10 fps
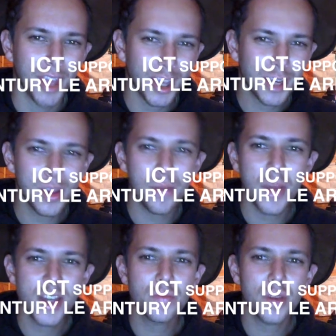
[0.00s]
It can be a
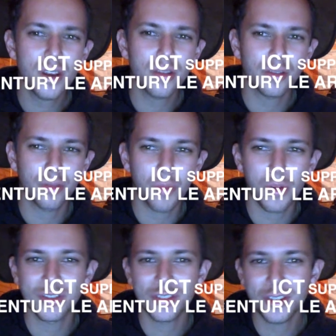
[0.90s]
major benefit for
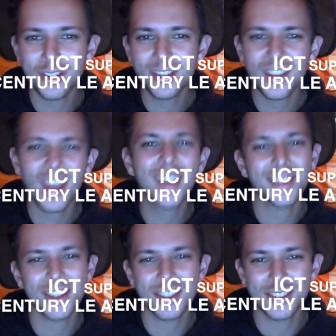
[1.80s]
both students and
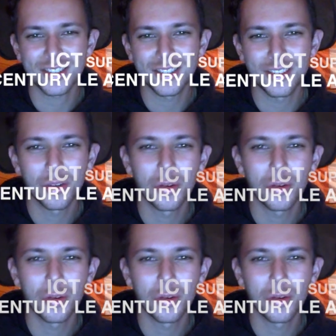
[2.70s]
teachers.